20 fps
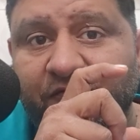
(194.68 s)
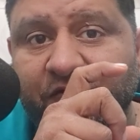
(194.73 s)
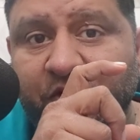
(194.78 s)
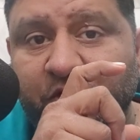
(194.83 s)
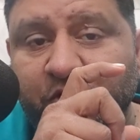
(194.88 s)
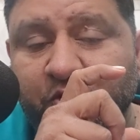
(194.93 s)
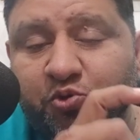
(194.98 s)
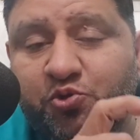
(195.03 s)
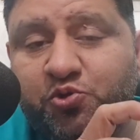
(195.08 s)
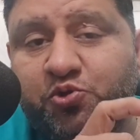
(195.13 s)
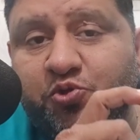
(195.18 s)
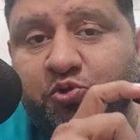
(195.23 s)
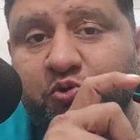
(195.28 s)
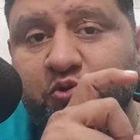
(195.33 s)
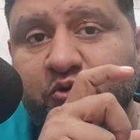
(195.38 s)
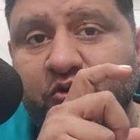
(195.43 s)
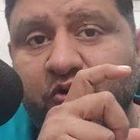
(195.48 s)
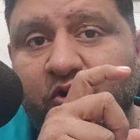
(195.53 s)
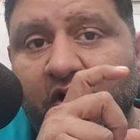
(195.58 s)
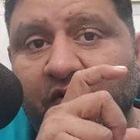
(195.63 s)
used
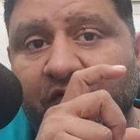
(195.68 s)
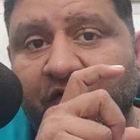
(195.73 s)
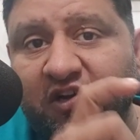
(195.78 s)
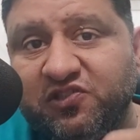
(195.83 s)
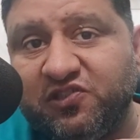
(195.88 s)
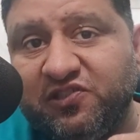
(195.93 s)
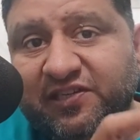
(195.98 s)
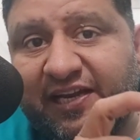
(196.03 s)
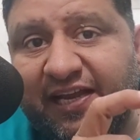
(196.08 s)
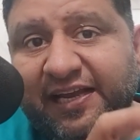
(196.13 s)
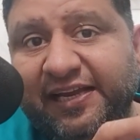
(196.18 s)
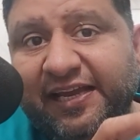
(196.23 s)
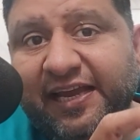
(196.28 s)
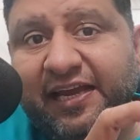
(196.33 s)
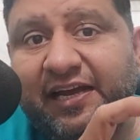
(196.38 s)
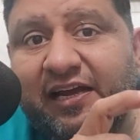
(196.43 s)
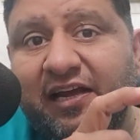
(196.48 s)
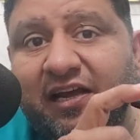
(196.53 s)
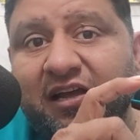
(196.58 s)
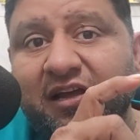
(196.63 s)
to or was
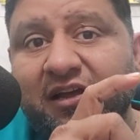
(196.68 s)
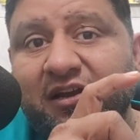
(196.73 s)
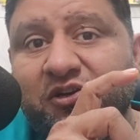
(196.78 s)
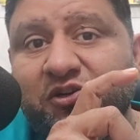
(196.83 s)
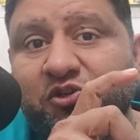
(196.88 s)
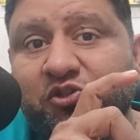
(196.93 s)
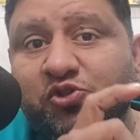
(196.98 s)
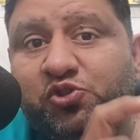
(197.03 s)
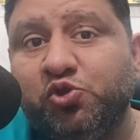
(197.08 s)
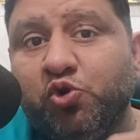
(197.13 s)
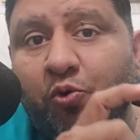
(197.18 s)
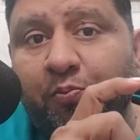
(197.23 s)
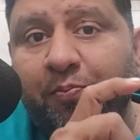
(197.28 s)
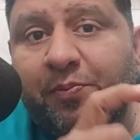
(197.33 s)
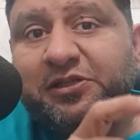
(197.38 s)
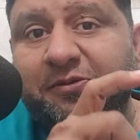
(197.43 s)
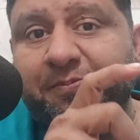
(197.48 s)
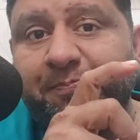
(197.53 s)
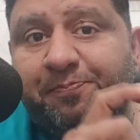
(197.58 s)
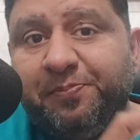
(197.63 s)
taking so
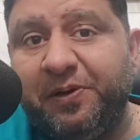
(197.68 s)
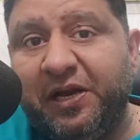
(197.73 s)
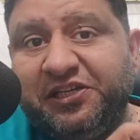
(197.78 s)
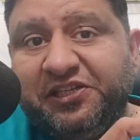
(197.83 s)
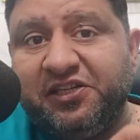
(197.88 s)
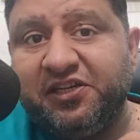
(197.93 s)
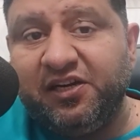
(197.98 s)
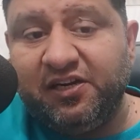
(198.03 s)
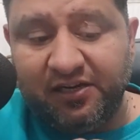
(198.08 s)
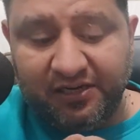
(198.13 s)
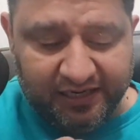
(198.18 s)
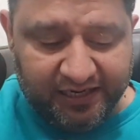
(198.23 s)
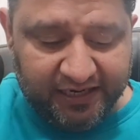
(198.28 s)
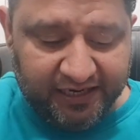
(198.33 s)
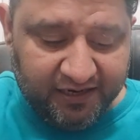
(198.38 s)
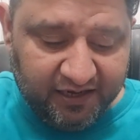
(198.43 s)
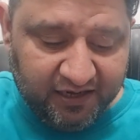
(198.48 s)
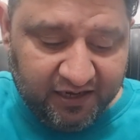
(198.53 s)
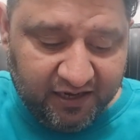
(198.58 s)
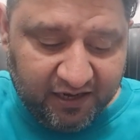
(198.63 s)
much pressure
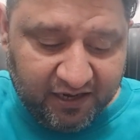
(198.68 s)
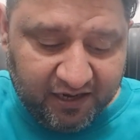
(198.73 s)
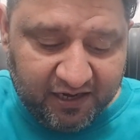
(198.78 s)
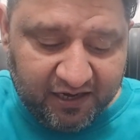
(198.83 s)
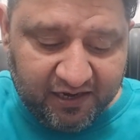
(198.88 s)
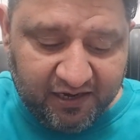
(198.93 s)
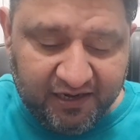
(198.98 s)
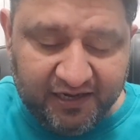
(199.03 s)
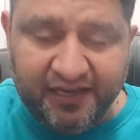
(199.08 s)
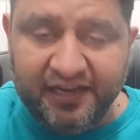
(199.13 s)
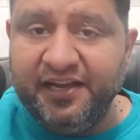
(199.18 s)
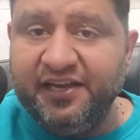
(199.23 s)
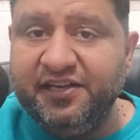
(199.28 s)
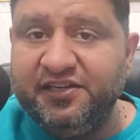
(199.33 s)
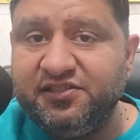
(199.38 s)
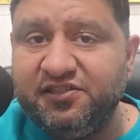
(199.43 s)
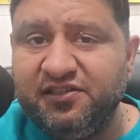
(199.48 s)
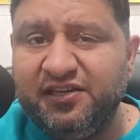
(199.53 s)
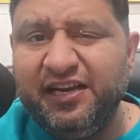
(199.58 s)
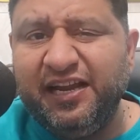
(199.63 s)
in her early
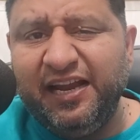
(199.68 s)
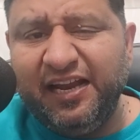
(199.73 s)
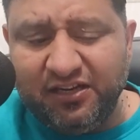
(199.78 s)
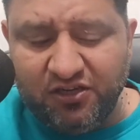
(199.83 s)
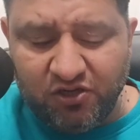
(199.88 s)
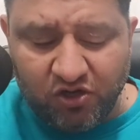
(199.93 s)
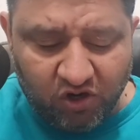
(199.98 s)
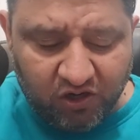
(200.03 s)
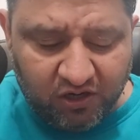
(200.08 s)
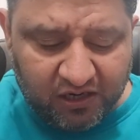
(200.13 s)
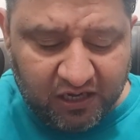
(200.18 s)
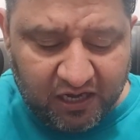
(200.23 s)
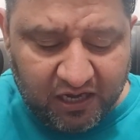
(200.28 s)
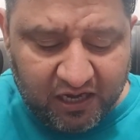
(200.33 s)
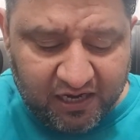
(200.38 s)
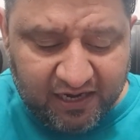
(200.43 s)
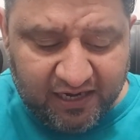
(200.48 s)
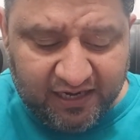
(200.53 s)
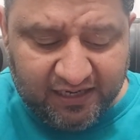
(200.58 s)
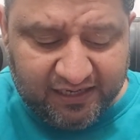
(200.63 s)
age. Eh, not
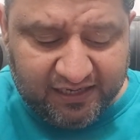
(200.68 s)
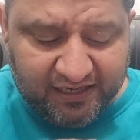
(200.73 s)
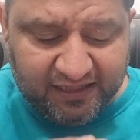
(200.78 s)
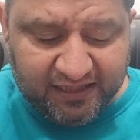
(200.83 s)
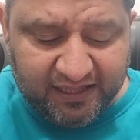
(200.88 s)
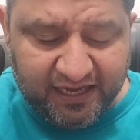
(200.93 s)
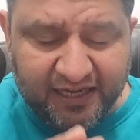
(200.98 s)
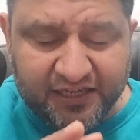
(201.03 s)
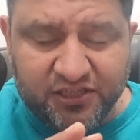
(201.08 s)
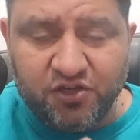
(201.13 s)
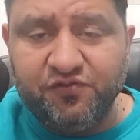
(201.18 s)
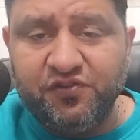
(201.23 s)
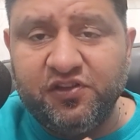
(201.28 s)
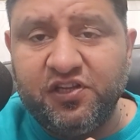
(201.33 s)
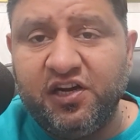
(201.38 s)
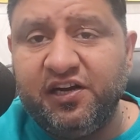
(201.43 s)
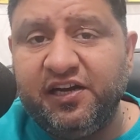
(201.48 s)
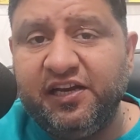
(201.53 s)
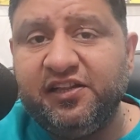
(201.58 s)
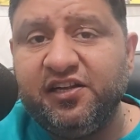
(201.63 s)
early till the age of
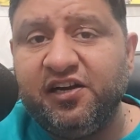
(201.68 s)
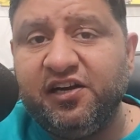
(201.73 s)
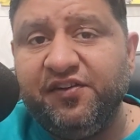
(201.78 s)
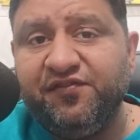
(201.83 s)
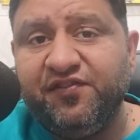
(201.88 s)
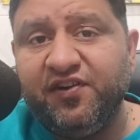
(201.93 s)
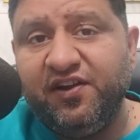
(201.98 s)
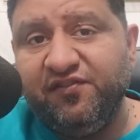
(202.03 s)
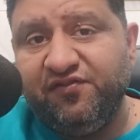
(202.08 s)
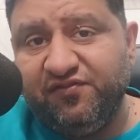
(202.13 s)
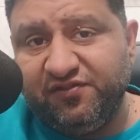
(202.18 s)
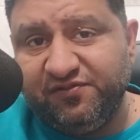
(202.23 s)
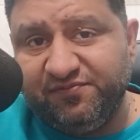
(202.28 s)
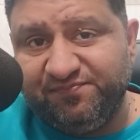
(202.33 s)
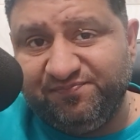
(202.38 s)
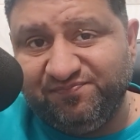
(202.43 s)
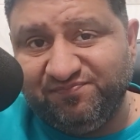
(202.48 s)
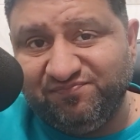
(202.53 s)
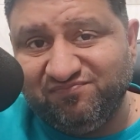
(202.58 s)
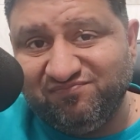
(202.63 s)
30, 35.
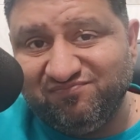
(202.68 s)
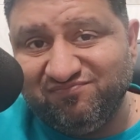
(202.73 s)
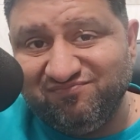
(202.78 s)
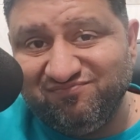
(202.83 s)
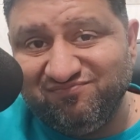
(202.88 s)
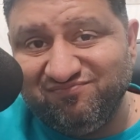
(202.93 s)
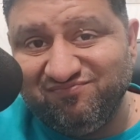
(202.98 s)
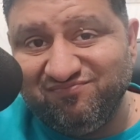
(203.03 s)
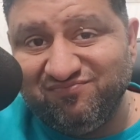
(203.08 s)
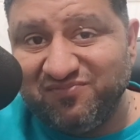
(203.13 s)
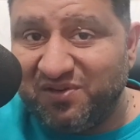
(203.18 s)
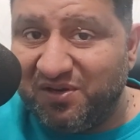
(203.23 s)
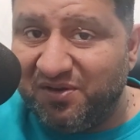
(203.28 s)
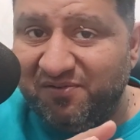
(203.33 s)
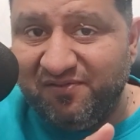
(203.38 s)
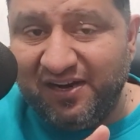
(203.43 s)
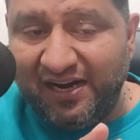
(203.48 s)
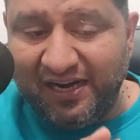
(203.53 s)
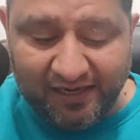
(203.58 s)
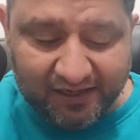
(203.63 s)

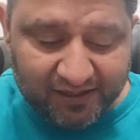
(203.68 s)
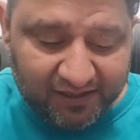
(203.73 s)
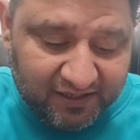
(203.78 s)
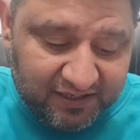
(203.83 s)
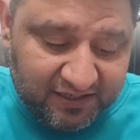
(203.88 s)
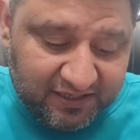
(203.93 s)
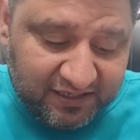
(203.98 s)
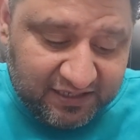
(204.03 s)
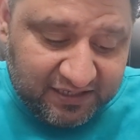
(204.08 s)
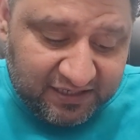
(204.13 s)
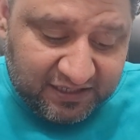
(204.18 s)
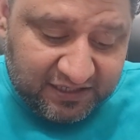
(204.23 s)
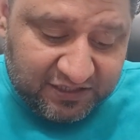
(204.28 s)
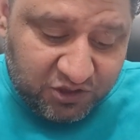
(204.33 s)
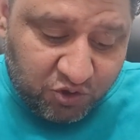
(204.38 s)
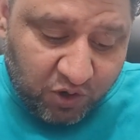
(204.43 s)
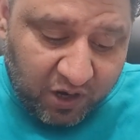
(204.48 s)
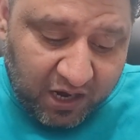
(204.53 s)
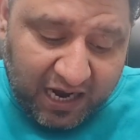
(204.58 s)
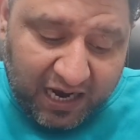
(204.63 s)
Right?
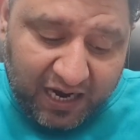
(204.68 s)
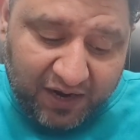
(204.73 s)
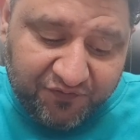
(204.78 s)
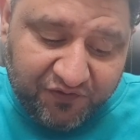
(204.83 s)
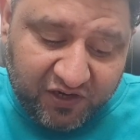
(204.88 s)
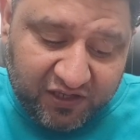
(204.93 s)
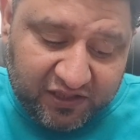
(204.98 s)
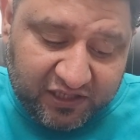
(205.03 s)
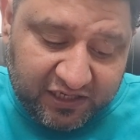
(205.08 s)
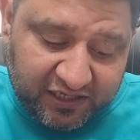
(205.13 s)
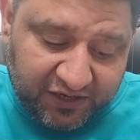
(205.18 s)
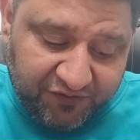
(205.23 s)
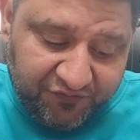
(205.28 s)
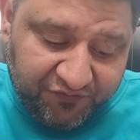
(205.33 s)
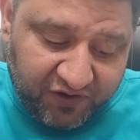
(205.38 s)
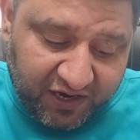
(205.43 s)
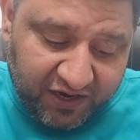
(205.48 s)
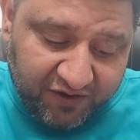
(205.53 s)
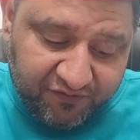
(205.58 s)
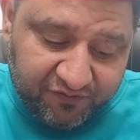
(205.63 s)
So after
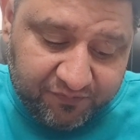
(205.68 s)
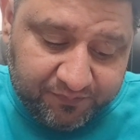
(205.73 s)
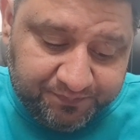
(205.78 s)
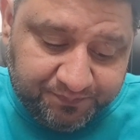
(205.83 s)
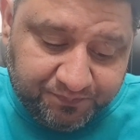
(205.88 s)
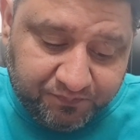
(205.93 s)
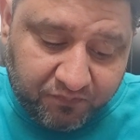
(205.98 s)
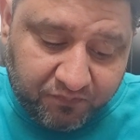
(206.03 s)
35,